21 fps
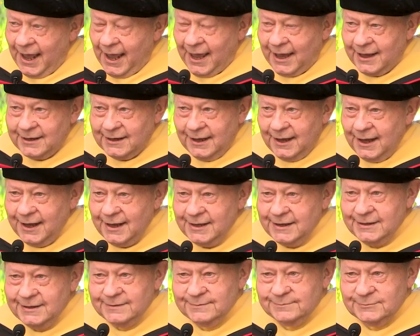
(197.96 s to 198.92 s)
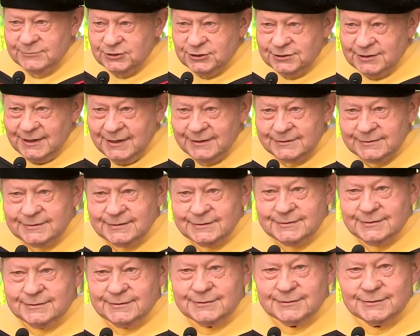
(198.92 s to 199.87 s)
And I am
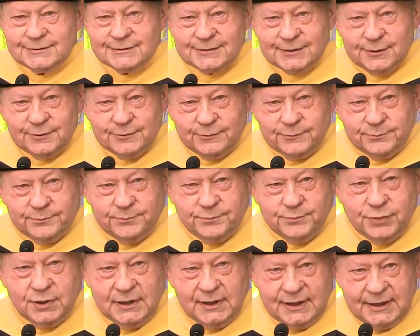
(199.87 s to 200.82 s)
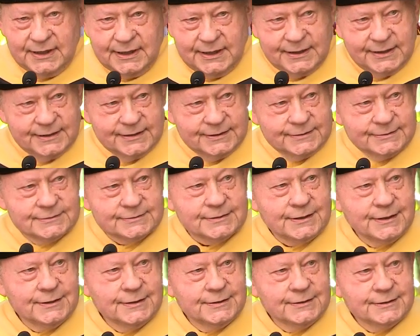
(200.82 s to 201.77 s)
just so pleased